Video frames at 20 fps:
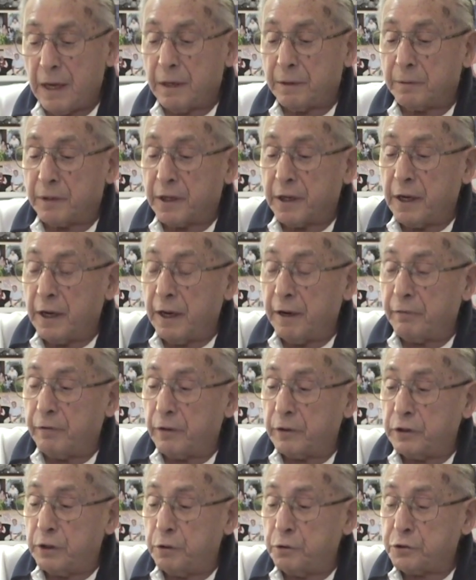They
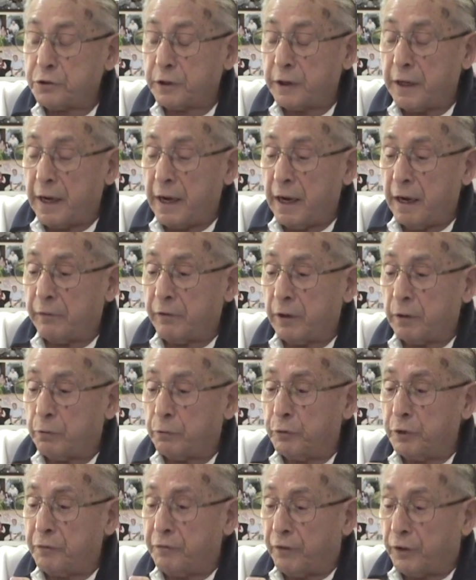usually have a
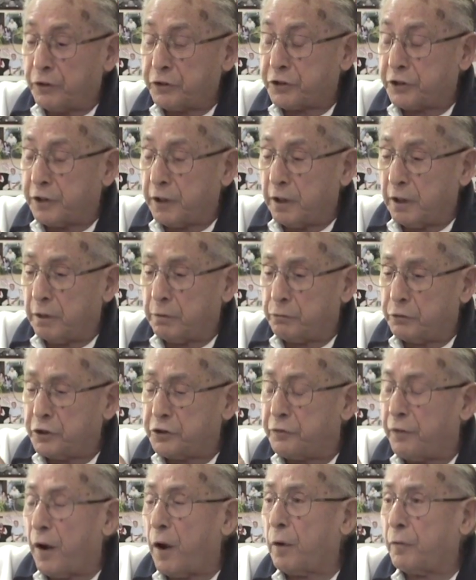
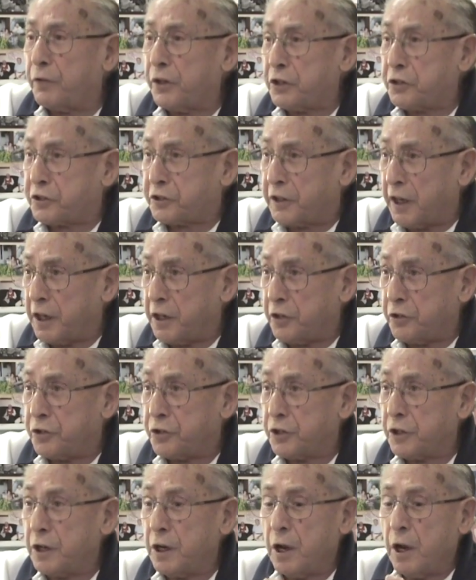revolving
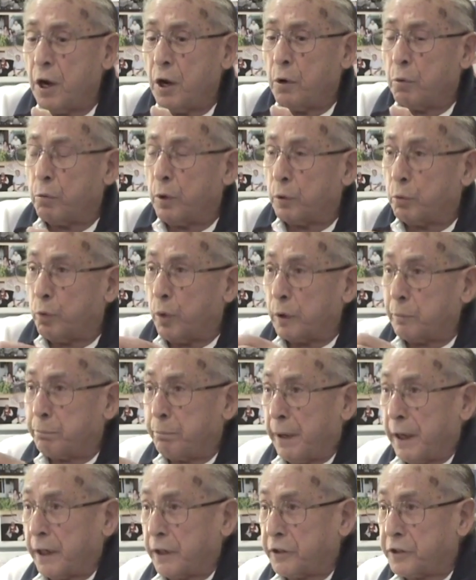stage. When one
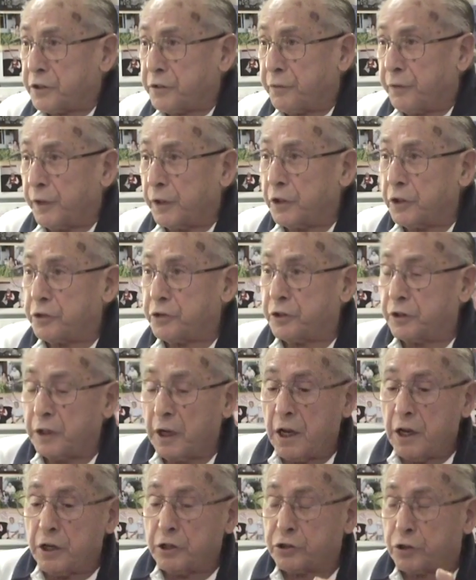band is finished,
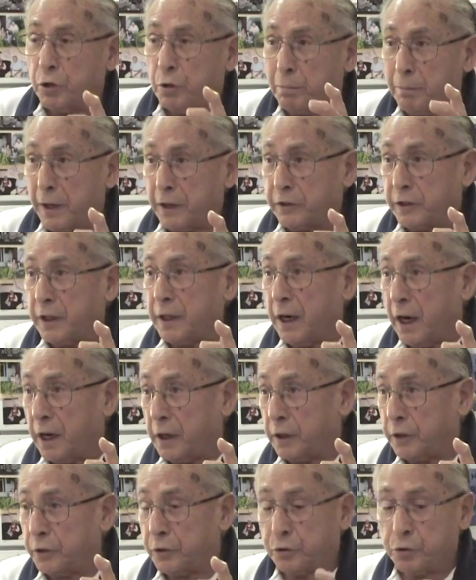so it meant they
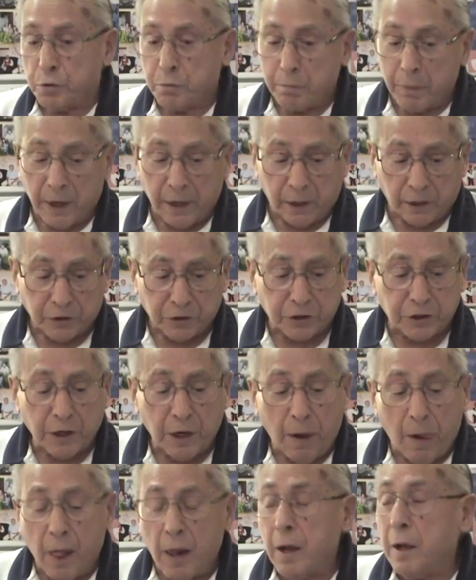hired 2 bands.
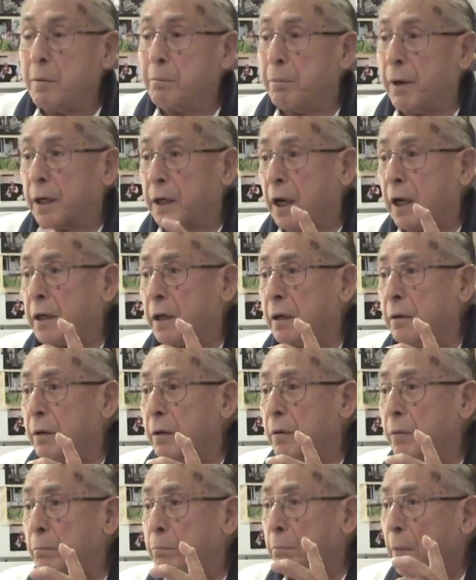But on a
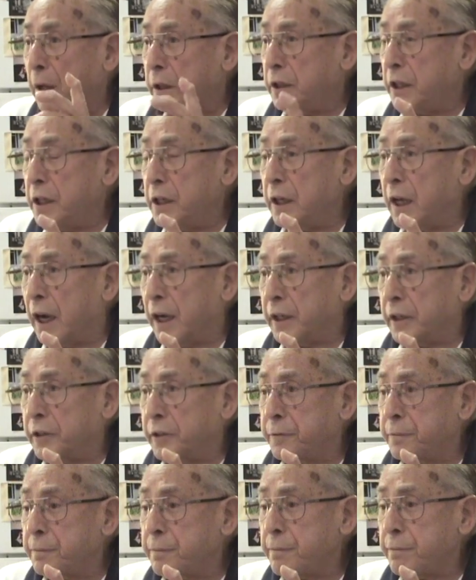Monday night,
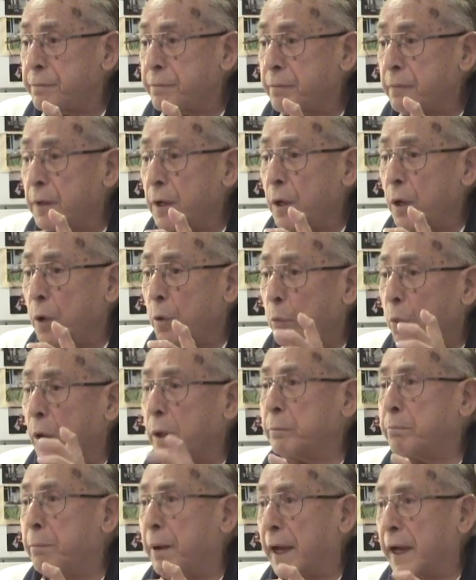
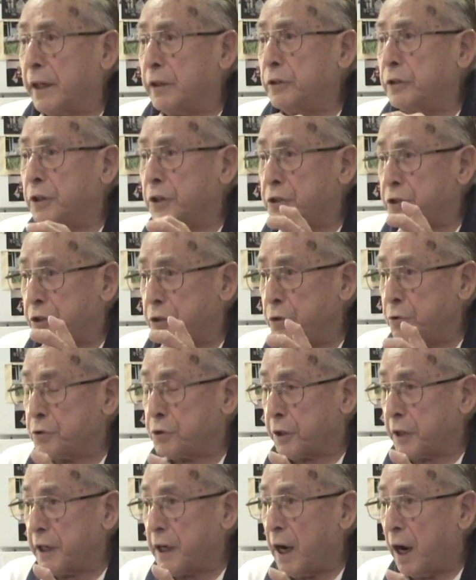one band is
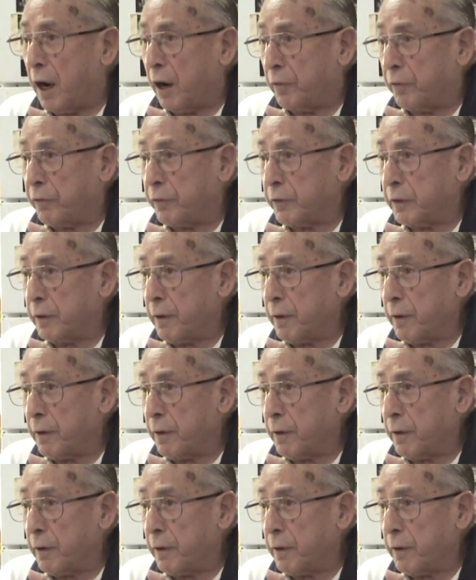usually off.